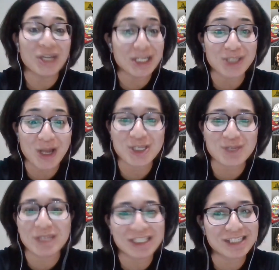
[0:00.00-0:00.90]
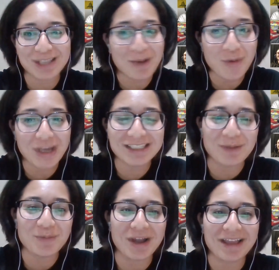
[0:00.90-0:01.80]
You got to talk to me some way,
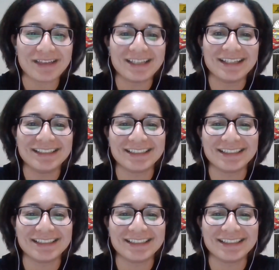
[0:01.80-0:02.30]
somewhat.